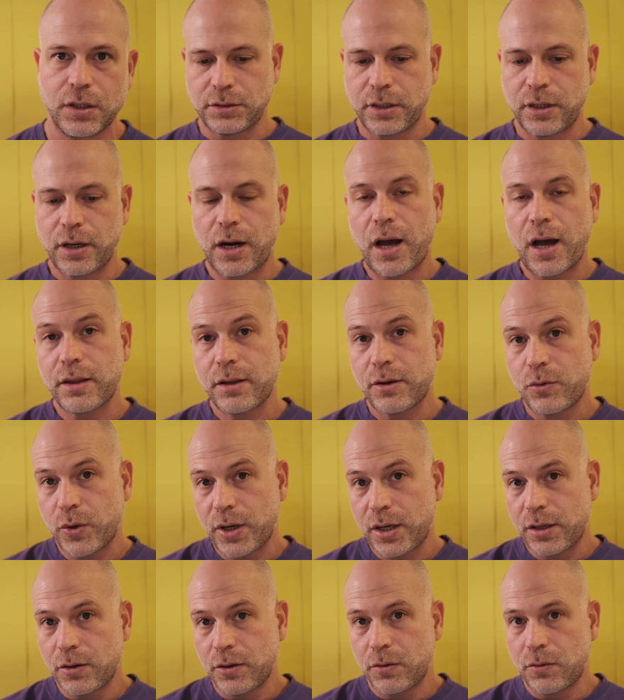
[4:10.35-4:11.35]
There are other
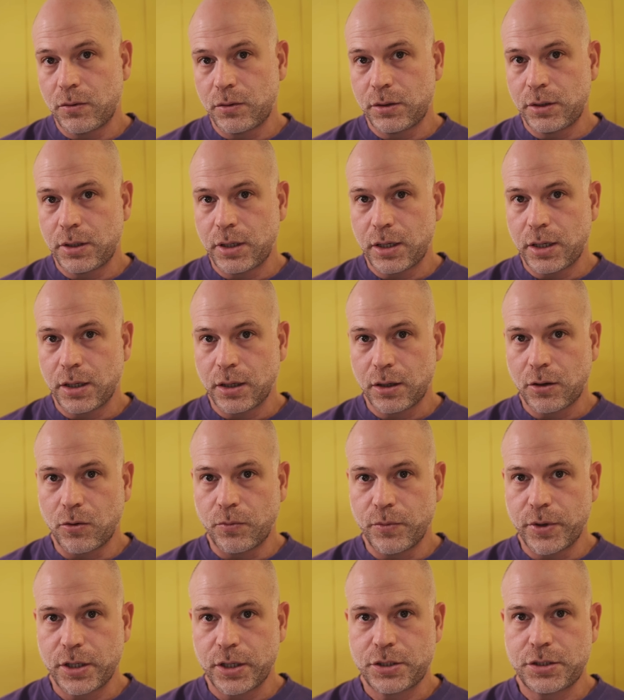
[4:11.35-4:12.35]
well-known
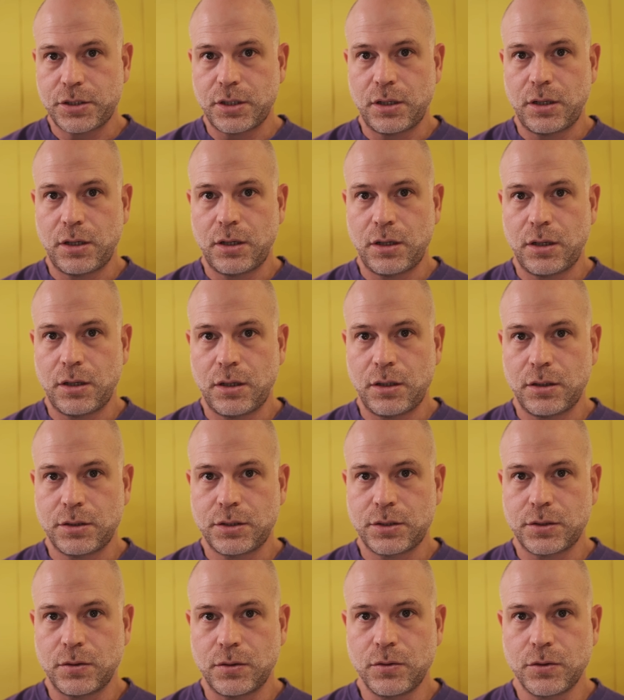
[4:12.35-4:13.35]
commercial
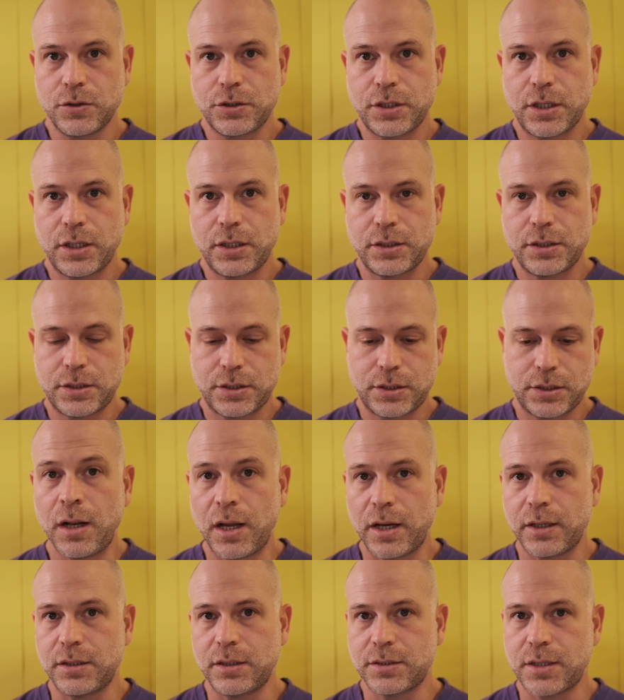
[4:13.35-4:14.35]
solutions
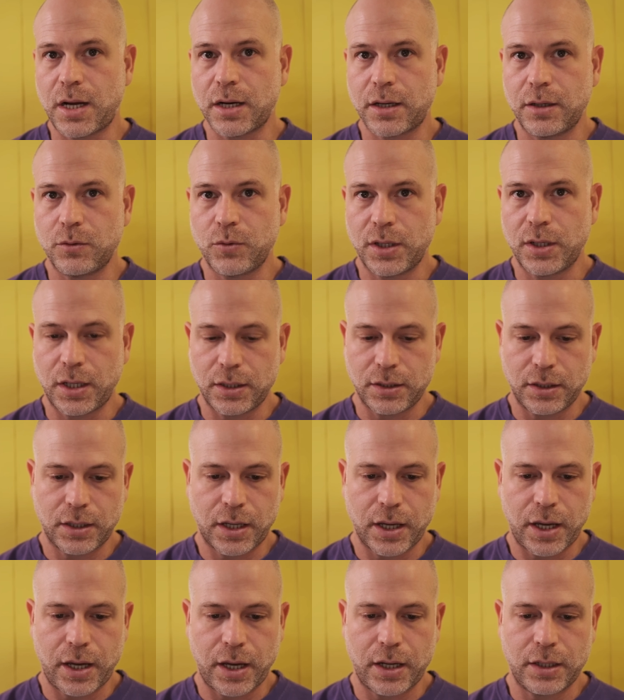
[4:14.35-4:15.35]
like the Sunken
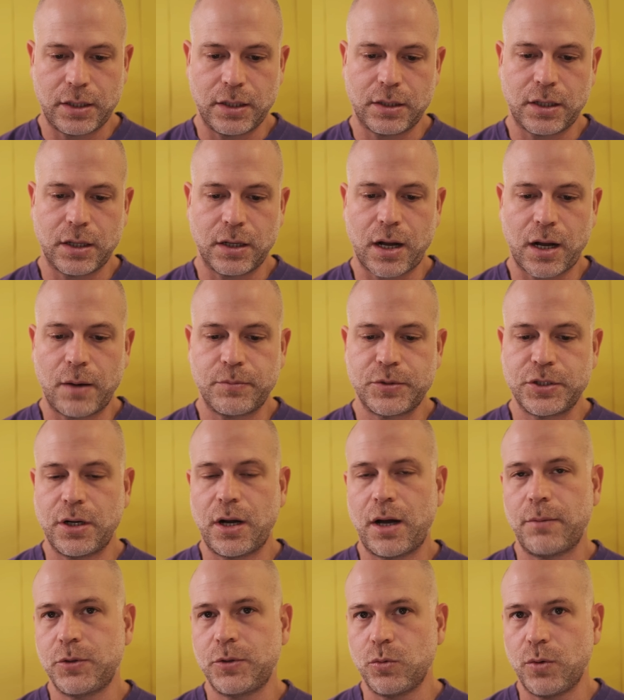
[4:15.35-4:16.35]
100K that can capture
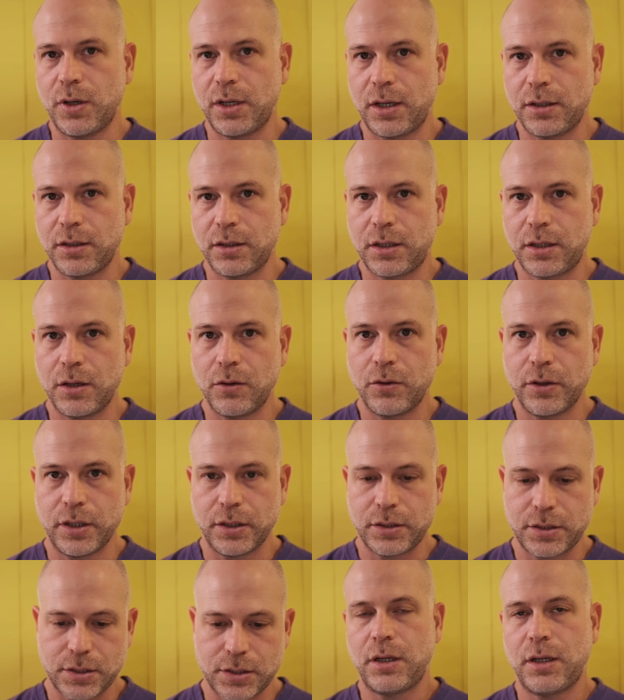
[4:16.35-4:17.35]
up to 100
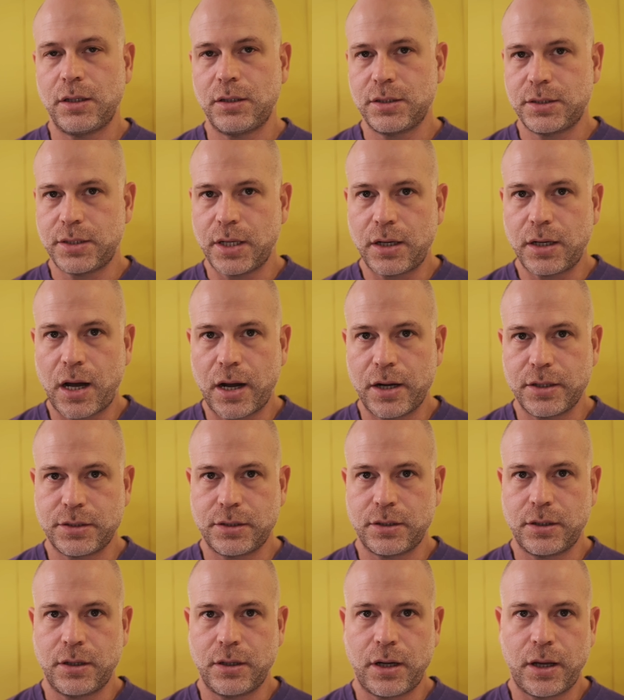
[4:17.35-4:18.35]
kHz, and the
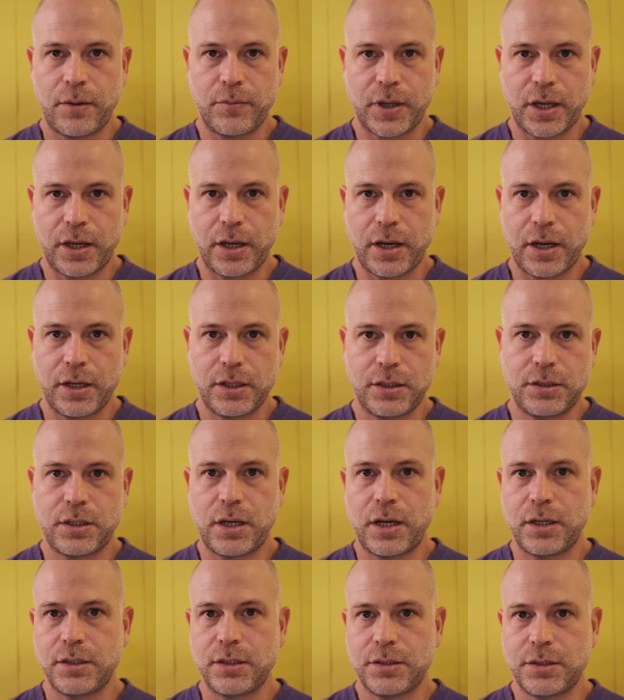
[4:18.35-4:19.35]
Sennheiser
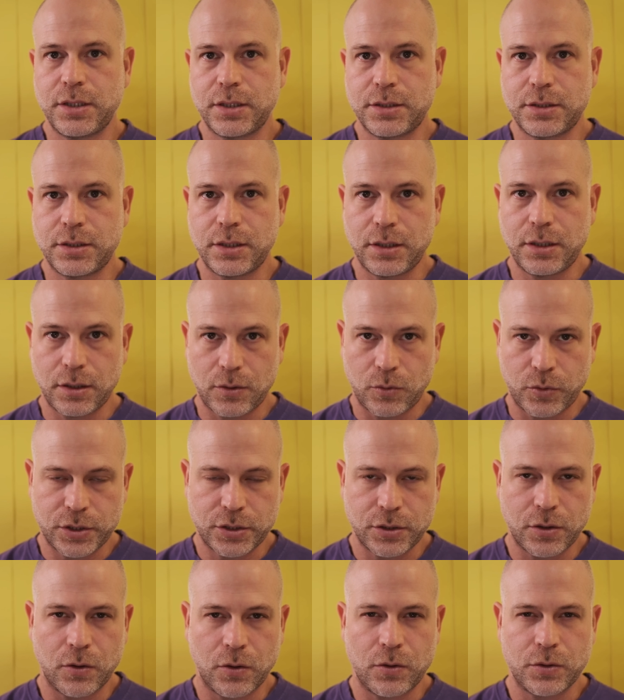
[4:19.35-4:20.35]
MKH8060,
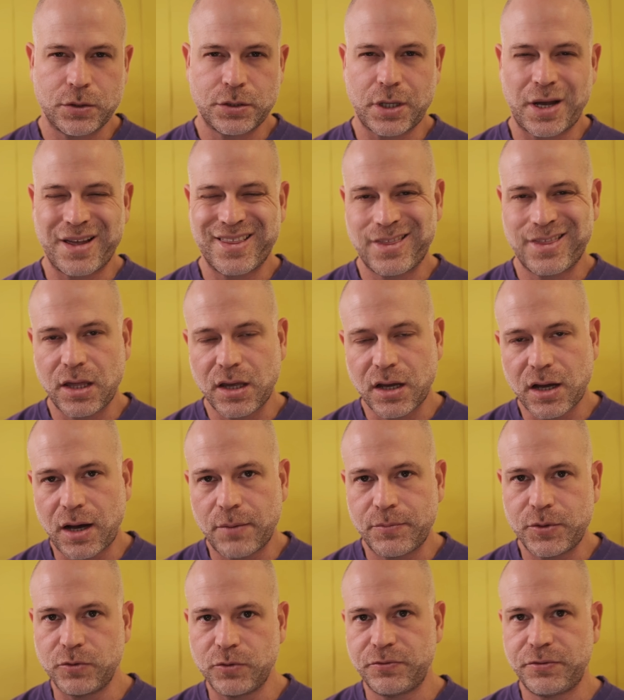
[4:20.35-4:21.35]
which goes, I think,
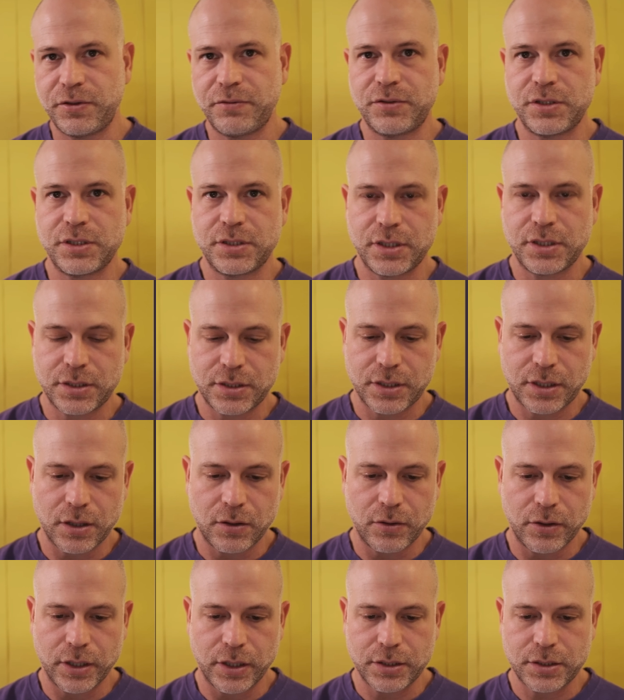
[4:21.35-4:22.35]
up to 50-60
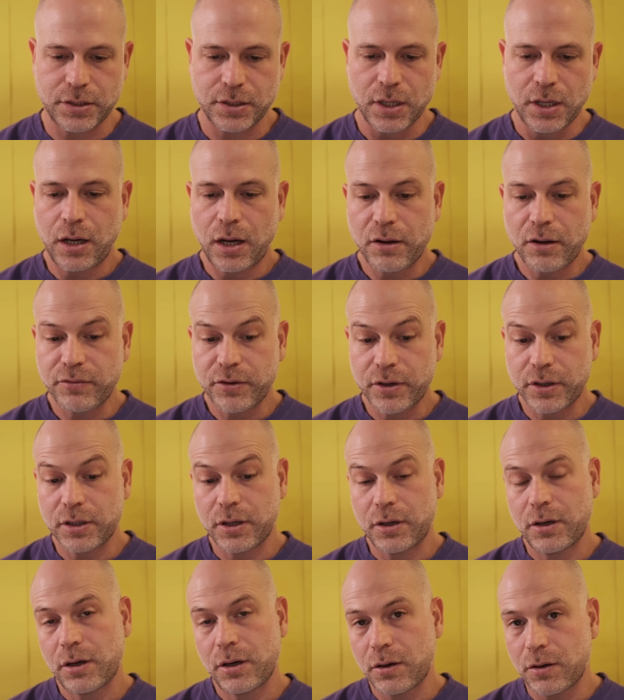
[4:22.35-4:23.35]
kHz. However,
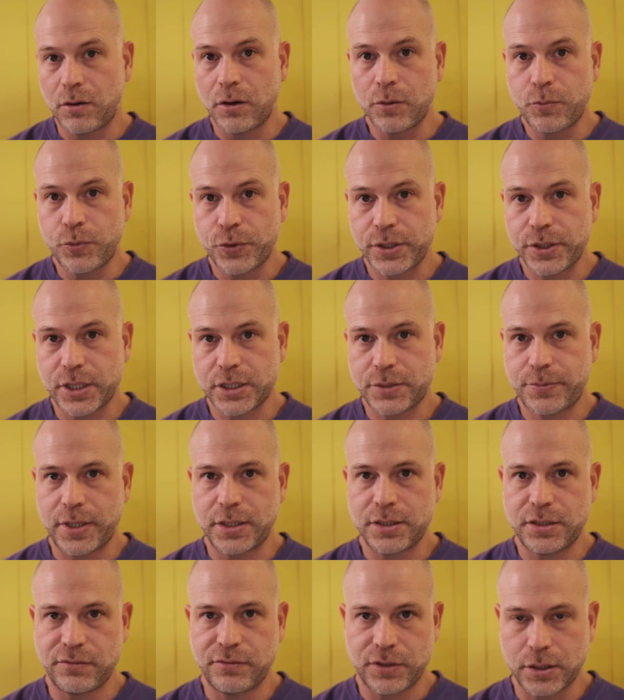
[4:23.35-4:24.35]
they're all pretty
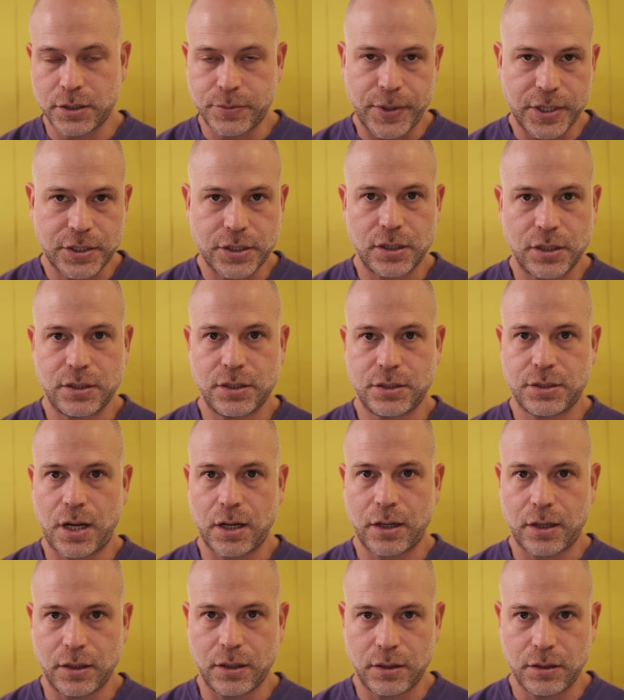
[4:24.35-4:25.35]
expensive, especially the
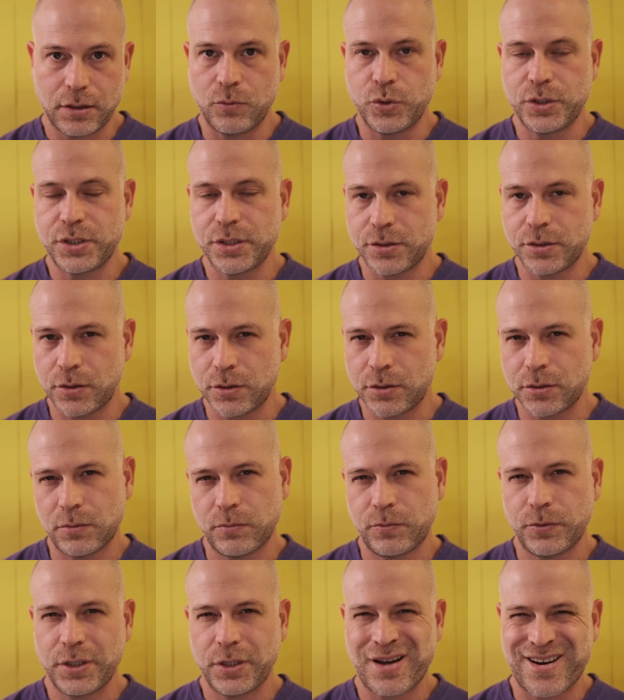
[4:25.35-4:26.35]
Sunken, which is also
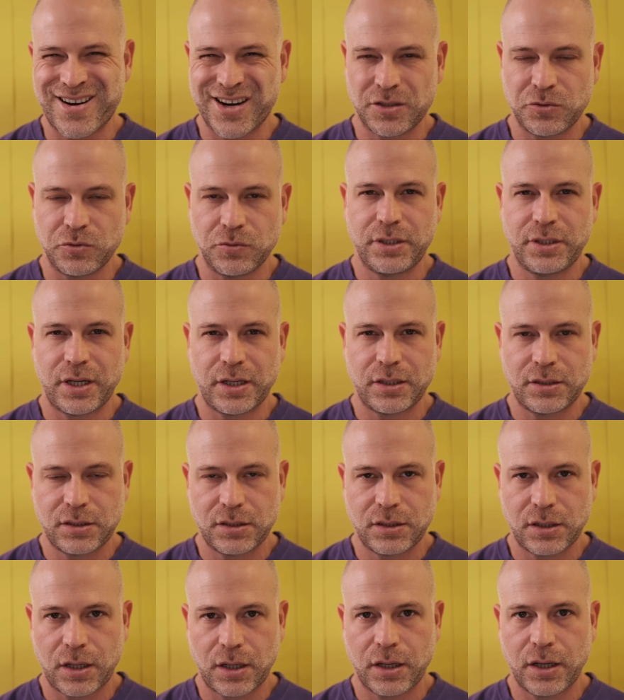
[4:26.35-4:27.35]
pretty hard to
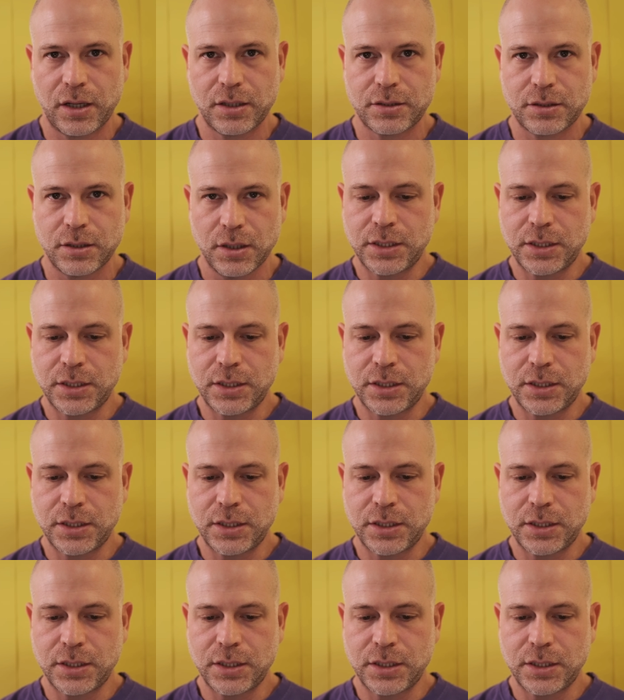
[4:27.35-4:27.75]
get, I guess.